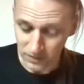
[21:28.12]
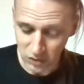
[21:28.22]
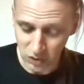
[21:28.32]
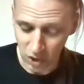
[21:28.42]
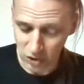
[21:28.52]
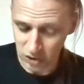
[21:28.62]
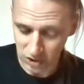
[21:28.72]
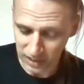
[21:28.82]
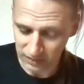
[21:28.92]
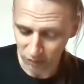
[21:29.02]
The
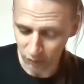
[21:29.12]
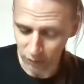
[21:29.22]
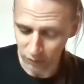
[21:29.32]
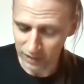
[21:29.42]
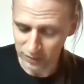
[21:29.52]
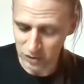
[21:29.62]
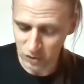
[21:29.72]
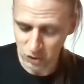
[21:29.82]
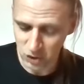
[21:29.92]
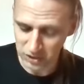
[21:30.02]
sergeant had thrown out
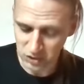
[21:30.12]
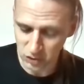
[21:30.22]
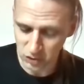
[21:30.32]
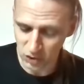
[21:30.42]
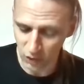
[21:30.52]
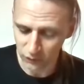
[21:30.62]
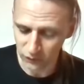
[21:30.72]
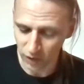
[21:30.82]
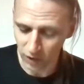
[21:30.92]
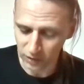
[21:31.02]
his chest so
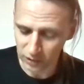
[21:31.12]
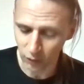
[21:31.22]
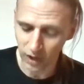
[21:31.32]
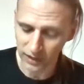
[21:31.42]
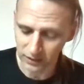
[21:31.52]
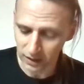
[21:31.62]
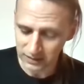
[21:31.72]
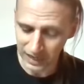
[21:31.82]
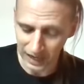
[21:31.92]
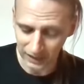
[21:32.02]
far in crying
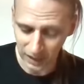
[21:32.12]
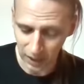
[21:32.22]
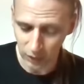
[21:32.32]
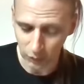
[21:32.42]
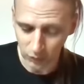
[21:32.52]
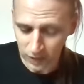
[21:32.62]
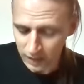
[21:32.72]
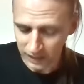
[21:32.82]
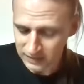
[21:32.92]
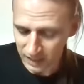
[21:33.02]
tally-ho
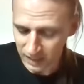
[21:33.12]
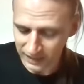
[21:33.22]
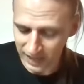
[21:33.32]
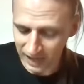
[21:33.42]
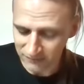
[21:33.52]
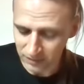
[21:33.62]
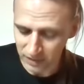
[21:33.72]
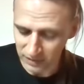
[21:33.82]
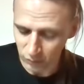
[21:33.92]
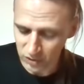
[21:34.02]
and telling
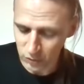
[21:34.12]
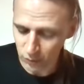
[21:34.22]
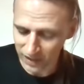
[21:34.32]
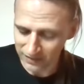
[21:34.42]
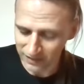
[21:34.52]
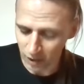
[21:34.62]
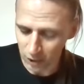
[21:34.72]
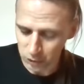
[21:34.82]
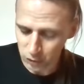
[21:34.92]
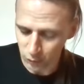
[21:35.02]
everybody which way they
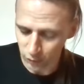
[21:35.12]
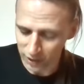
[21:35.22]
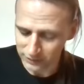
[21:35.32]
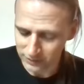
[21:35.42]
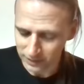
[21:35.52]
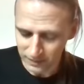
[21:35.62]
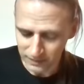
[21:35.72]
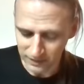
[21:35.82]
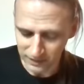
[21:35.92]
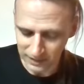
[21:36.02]
ought to run
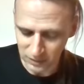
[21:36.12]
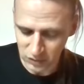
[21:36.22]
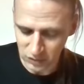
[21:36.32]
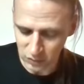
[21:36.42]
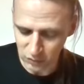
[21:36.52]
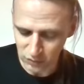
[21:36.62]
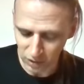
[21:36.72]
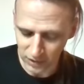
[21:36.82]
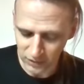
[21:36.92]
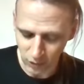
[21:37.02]
that he had soon
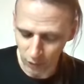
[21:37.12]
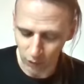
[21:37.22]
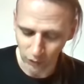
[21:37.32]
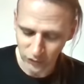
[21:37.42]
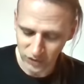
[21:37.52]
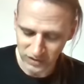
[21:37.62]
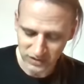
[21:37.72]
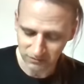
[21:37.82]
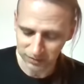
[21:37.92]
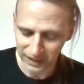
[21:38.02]
lost all
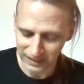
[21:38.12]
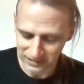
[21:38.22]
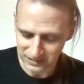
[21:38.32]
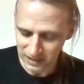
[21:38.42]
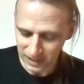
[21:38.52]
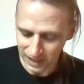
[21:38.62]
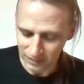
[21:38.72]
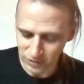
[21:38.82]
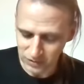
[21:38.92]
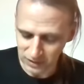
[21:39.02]
sense of place
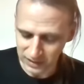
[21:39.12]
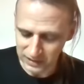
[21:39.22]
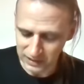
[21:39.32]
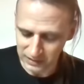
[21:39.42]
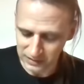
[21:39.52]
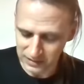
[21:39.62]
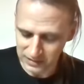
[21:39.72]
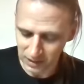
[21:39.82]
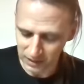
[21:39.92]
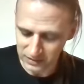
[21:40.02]
and was leading a
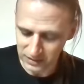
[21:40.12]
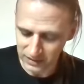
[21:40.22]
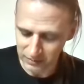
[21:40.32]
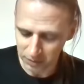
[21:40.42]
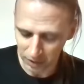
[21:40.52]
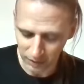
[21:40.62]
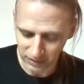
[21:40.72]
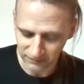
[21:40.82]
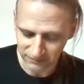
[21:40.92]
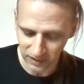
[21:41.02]
disconsolate
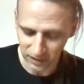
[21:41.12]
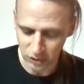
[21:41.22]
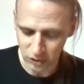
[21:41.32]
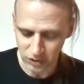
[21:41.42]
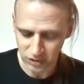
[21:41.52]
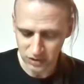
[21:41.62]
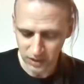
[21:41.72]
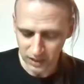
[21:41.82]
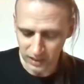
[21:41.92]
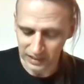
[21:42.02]
party of villagers
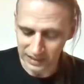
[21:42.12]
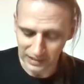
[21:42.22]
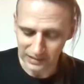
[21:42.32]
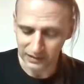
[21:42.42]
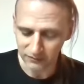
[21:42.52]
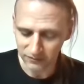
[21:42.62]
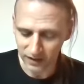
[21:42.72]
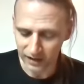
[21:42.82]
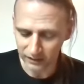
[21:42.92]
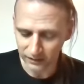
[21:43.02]
in Indian
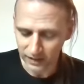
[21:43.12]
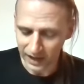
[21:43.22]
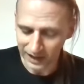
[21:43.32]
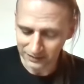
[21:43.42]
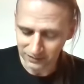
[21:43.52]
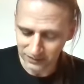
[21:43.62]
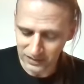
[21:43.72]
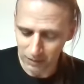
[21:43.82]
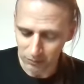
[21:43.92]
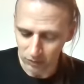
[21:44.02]
file at the
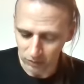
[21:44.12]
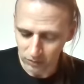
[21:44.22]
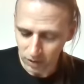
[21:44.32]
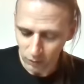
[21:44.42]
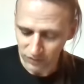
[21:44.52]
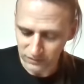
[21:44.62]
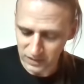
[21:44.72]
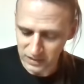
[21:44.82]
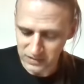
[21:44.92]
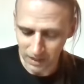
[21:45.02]
double, with
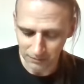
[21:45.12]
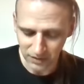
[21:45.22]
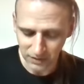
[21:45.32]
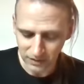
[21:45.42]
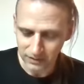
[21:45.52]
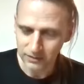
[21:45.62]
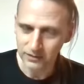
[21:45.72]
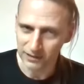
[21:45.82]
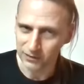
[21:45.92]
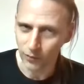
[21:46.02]
knees up
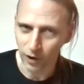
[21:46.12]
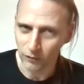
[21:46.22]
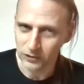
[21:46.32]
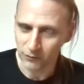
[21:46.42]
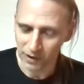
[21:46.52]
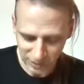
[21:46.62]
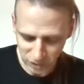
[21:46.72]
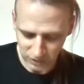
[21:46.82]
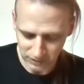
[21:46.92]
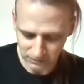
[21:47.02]
in the wrong
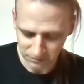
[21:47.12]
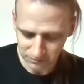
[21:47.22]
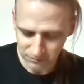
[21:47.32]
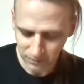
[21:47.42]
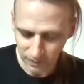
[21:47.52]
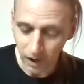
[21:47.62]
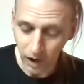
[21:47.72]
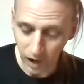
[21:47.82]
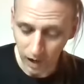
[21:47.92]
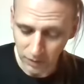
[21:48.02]
direction.
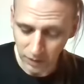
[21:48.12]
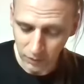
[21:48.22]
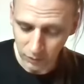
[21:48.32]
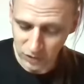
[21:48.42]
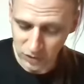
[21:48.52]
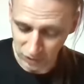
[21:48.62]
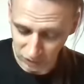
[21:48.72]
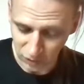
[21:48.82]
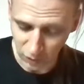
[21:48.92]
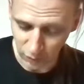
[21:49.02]
Hob was
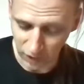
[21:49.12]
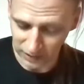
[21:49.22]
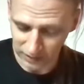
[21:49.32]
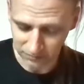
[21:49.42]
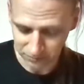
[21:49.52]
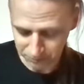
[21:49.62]
still in the running.